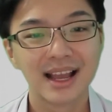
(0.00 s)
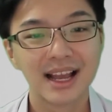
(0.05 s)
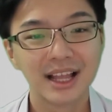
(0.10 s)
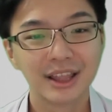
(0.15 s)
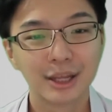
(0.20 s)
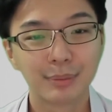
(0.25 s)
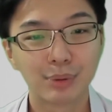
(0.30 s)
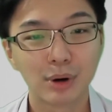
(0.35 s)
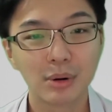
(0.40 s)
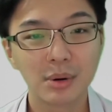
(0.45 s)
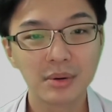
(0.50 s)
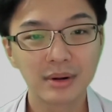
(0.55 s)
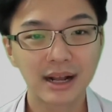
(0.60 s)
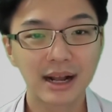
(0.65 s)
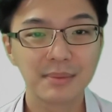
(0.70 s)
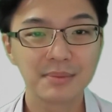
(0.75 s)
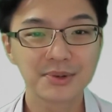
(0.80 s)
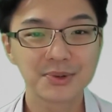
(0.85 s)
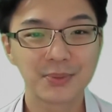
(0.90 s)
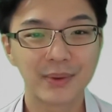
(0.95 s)
The problem
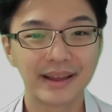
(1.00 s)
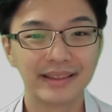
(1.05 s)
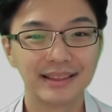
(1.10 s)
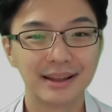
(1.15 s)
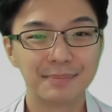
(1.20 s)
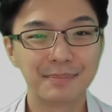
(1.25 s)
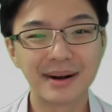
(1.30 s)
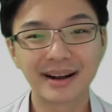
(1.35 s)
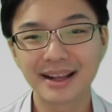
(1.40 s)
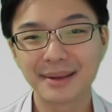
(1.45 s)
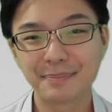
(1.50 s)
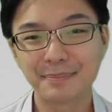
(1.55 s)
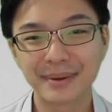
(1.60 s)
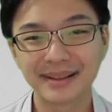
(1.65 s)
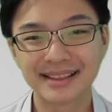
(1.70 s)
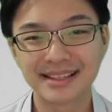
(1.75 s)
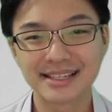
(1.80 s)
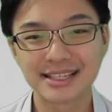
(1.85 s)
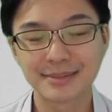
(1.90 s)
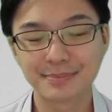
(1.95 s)
comes when the market
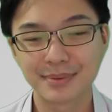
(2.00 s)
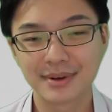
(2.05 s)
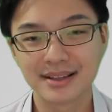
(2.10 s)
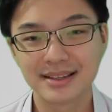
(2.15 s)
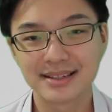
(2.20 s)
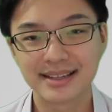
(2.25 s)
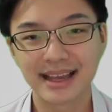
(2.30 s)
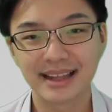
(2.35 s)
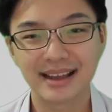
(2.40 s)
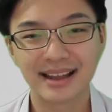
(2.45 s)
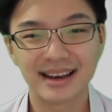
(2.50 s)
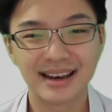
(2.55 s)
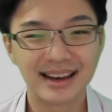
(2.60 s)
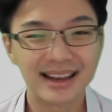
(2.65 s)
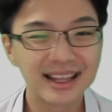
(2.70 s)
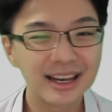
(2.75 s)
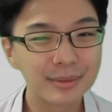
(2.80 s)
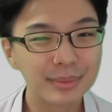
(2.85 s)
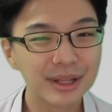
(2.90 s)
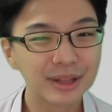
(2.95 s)
participants get a
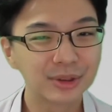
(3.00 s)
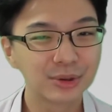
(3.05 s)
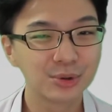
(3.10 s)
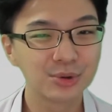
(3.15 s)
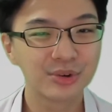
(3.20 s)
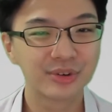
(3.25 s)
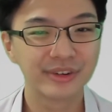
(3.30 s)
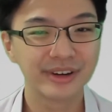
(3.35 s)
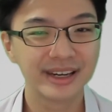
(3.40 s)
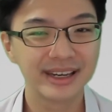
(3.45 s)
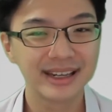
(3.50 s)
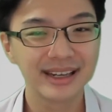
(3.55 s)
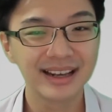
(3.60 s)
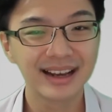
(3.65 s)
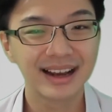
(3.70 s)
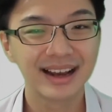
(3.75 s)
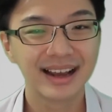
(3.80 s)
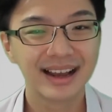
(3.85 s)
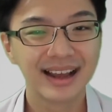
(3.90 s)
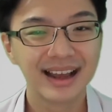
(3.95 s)
little bit too
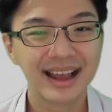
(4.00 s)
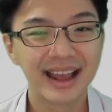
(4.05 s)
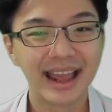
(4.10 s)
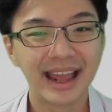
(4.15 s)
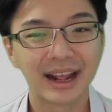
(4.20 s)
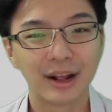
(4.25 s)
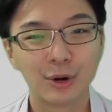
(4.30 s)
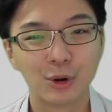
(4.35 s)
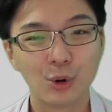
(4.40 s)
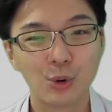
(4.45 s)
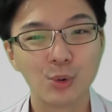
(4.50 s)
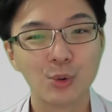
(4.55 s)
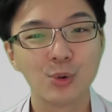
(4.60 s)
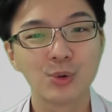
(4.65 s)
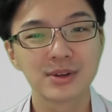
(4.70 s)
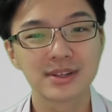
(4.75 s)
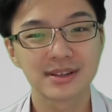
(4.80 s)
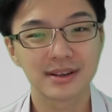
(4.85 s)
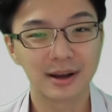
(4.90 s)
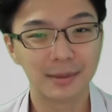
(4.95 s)
greedy and
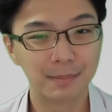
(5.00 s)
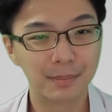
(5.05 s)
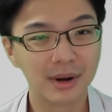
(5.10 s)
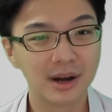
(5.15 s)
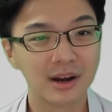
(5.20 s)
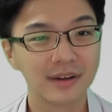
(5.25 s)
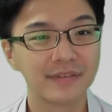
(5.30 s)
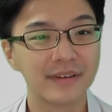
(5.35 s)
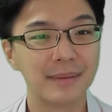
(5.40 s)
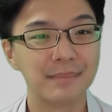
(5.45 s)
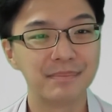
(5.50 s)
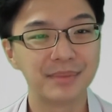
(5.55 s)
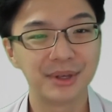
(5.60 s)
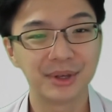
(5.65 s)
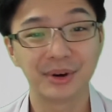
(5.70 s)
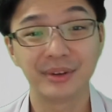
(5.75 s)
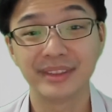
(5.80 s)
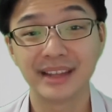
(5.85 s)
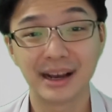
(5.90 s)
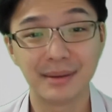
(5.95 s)
goes above and
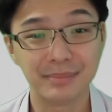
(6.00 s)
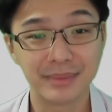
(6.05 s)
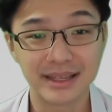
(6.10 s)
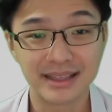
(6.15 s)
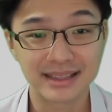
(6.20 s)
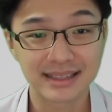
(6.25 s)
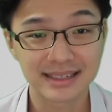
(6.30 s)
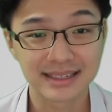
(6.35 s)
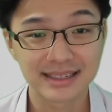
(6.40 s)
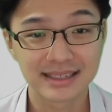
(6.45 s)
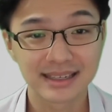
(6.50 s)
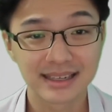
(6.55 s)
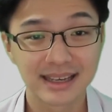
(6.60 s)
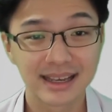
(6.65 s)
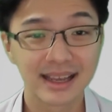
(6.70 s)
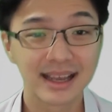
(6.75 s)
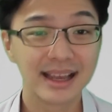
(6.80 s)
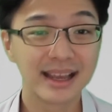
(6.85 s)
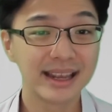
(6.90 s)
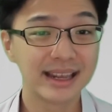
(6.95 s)
beyond their means,
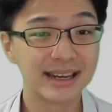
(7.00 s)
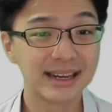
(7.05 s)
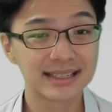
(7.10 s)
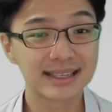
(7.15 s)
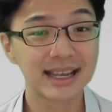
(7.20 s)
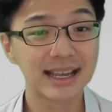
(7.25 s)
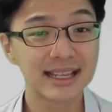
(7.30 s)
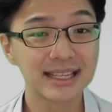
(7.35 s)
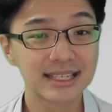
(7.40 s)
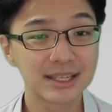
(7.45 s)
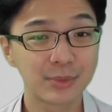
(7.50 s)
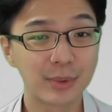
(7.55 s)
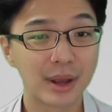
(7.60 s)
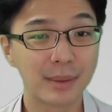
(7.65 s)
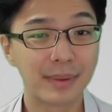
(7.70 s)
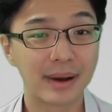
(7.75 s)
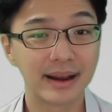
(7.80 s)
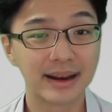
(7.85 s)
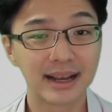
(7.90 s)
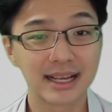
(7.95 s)
in a sense
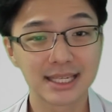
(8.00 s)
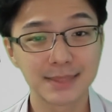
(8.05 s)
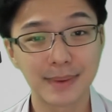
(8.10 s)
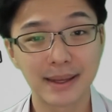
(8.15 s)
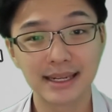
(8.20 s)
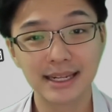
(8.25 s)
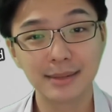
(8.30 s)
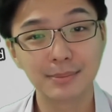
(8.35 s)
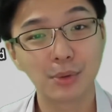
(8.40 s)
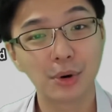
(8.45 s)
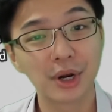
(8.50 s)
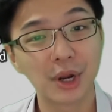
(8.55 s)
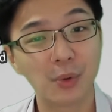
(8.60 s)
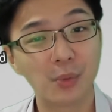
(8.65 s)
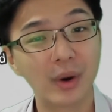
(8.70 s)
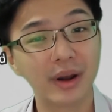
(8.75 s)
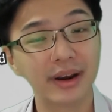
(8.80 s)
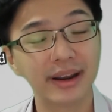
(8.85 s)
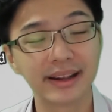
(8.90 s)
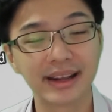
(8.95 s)
whereby they are spending more than
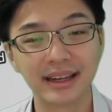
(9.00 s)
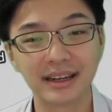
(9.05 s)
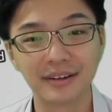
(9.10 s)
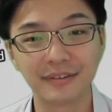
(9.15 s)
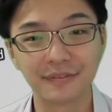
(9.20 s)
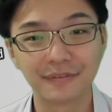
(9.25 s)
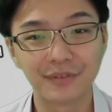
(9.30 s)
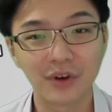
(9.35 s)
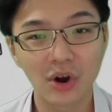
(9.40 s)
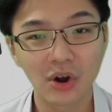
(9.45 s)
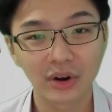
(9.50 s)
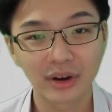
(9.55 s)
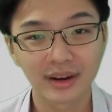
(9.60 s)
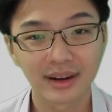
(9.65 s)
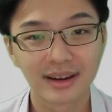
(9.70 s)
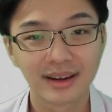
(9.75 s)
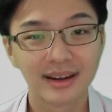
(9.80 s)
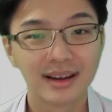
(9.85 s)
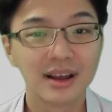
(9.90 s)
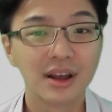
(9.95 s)
what they can afford
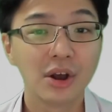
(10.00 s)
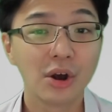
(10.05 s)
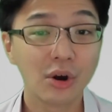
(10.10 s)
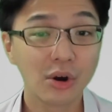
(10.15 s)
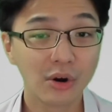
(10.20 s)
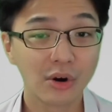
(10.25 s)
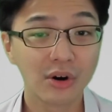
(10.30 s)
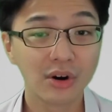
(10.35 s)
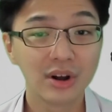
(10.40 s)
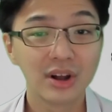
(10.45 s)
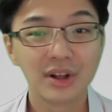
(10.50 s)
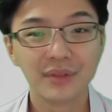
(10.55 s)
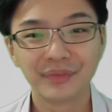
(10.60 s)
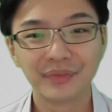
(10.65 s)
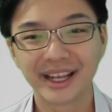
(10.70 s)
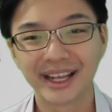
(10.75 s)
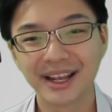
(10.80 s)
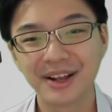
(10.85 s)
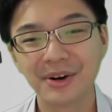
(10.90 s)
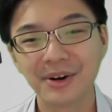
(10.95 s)
or
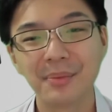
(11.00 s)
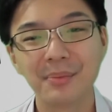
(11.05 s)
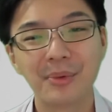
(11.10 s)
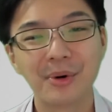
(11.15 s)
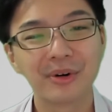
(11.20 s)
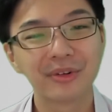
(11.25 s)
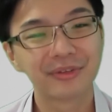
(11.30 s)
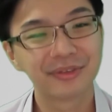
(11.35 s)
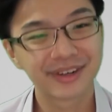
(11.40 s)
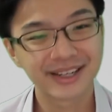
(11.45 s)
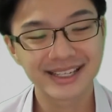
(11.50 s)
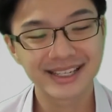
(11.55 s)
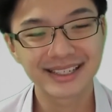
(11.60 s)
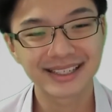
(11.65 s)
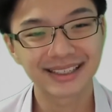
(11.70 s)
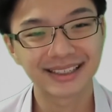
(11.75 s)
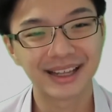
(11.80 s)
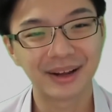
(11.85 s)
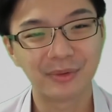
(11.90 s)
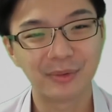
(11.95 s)
taking on more risk
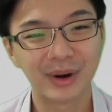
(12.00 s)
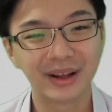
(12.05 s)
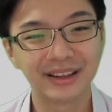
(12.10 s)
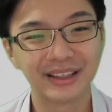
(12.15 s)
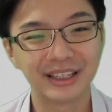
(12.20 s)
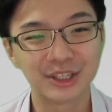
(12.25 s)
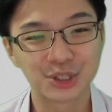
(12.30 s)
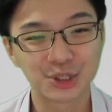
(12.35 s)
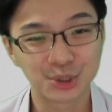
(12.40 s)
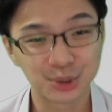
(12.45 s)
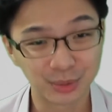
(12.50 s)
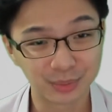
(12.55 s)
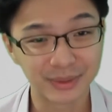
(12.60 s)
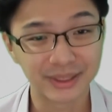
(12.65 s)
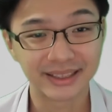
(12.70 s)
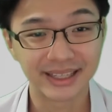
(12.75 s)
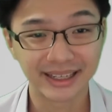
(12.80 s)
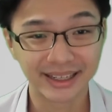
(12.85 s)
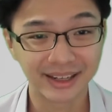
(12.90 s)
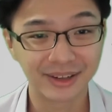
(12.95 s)
than what they should be
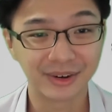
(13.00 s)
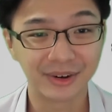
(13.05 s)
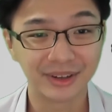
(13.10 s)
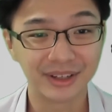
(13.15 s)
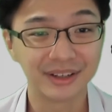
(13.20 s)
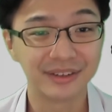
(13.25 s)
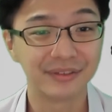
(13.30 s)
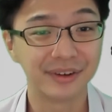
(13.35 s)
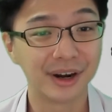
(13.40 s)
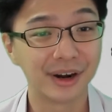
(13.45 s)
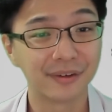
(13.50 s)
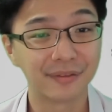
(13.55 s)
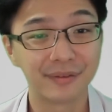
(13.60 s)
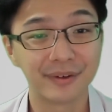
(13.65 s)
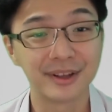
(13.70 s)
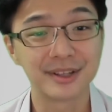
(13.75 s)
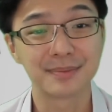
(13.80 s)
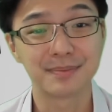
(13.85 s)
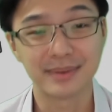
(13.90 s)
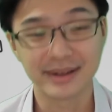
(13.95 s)
taking on in the very
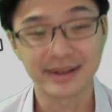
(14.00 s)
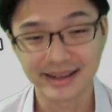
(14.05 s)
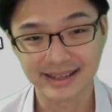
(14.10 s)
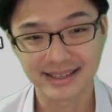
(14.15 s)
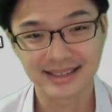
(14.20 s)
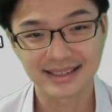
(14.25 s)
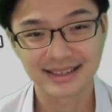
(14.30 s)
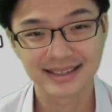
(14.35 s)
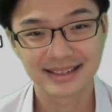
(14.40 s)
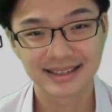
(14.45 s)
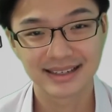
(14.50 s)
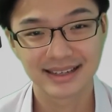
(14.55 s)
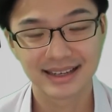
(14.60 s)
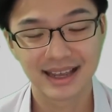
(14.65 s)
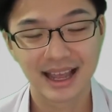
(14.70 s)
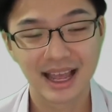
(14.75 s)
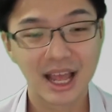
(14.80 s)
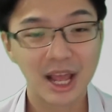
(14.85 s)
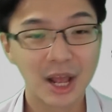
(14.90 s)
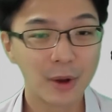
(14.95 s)
first place.
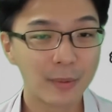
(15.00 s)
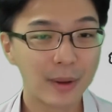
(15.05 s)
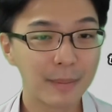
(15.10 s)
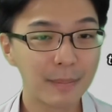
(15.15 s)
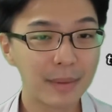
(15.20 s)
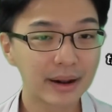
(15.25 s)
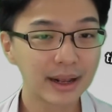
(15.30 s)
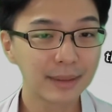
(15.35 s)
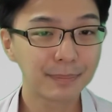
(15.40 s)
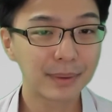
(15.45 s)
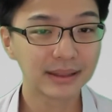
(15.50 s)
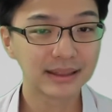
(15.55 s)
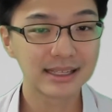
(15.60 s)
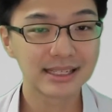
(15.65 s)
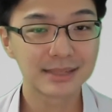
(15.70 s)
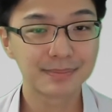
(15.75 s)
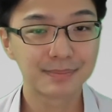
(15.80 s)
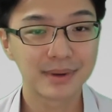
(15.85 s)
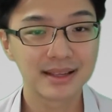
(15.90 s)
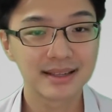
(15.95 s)
When market
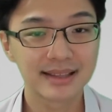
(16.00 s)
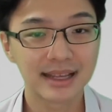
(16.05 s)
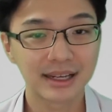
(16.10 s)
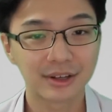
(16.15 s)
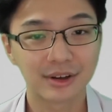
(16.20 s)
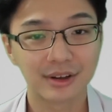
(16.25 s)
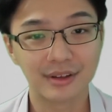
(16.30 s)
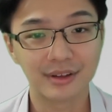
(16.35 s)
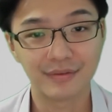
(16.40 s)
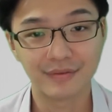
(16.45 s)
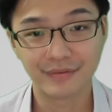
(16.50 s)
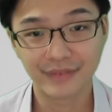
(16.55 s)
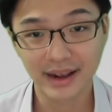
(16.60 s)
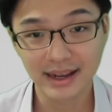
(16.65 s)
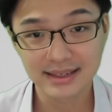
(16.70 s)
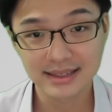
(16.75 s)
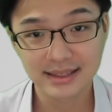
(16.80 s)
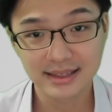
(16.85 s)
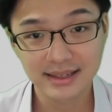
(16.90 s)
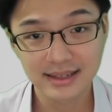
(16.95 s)
participants like your
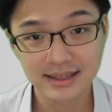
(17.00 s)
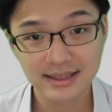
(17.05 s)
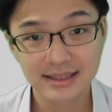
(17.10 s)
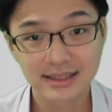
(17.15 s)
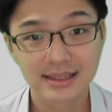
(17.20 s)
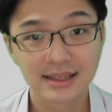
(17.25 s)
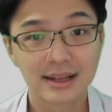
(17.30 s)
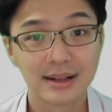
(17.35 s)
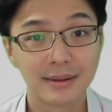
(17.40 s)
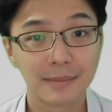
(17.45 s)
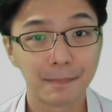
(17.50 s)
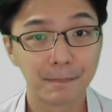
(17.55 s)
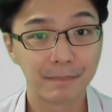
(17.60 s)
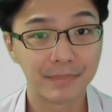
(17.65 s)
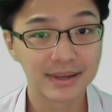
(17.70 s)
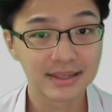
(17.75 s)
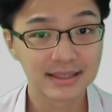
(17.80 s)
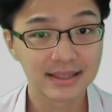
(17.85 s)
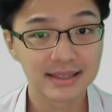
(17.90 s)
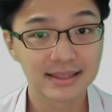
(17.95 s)
investors,
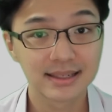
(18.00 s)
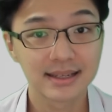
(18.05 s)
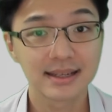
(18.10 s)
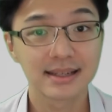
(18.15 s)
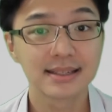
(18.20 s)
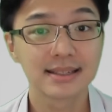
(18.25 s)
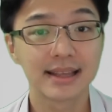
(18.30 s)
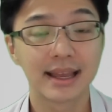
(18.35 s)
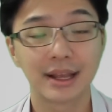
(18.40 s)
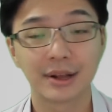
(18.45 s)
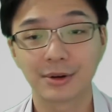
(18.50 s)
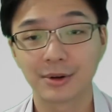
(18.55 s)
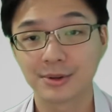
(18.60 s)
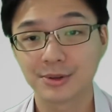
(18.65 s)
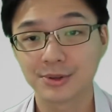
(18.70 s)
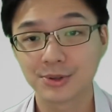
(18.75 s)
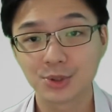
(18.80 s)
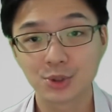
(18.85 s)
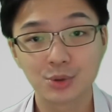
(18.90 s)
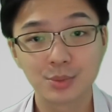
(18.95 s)
businesses, and
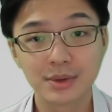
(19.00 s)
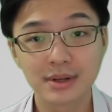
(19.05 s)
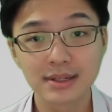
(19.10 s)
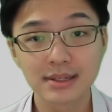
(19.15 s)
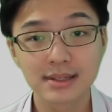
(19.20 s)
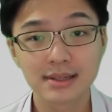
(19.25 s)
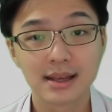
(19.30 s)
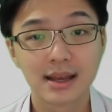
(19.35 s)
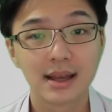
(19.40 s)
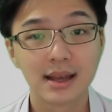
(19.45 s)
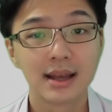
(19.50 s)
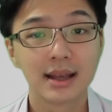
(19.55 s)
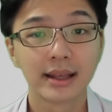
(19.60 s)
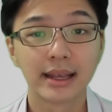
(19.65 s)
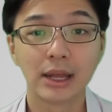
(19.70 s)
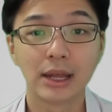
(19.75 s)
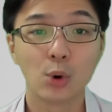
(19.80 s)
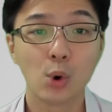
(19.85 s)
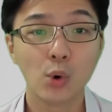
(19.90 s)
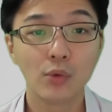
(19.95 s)
consumers
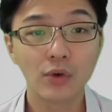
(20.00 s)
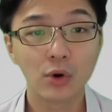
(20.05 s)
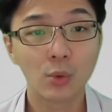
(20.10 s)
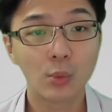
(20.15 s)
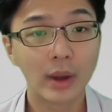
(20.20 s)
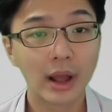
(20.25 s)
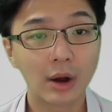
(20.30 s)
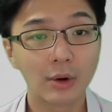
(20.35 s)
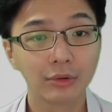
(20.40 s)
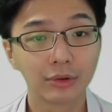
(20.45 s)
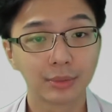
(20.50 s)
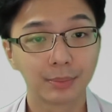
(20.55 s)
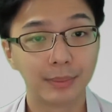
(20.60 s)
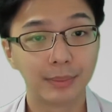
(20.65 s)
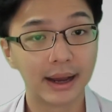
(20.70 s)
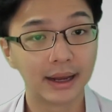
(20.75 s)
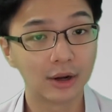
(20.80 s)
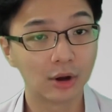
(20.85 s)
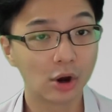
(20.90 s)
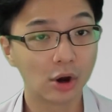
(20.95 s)
get overwhelmed
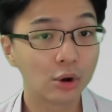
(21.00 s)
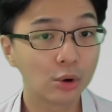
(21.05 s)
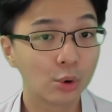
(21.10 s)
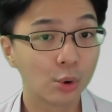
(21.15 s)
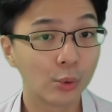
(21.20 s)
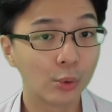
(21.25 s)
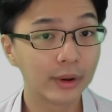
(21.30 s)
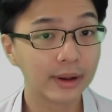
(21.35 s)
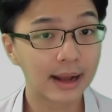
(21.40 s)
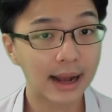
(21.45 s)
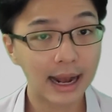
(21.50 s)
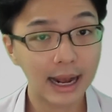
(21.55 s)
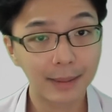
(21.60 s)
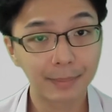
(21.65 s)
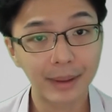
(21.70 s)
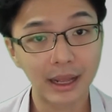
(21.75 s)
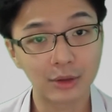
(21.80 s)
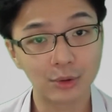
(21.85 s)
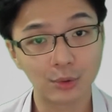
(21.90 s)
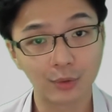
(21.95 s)
by the ongoing hype
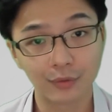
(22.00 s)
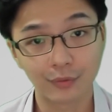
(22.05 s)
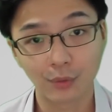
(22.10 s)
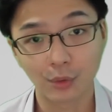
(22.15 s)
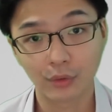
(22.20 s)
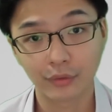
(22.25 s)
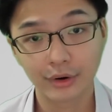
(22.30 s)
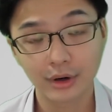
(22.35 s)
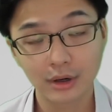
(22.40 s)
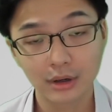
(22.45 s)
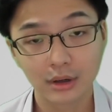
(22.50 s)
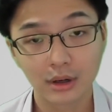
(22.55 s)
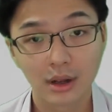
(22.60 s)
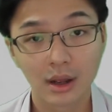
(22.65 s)
and euphoria,